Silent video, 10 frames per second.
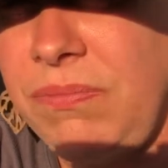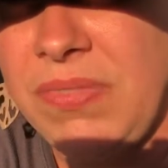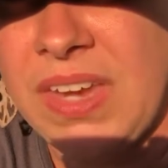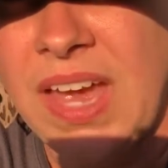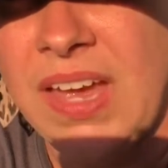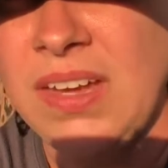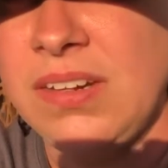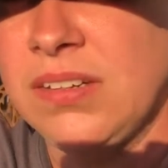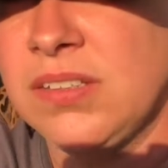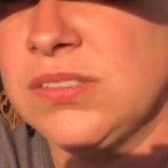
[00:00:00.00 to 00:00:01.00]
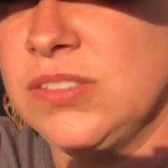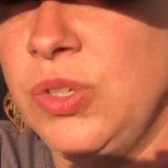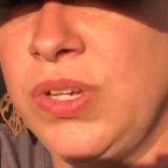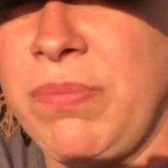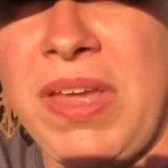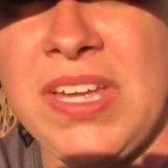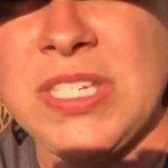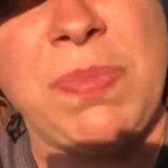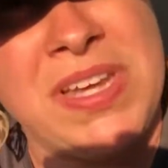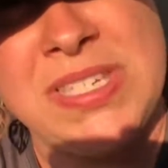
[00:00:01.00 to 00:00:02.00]
And you can make
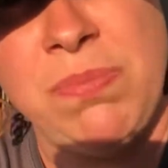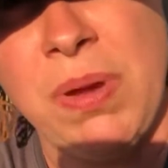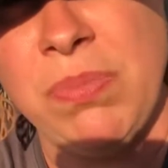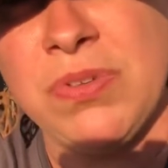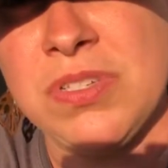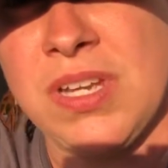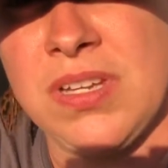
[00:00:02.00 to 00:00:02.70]
spicy peppers like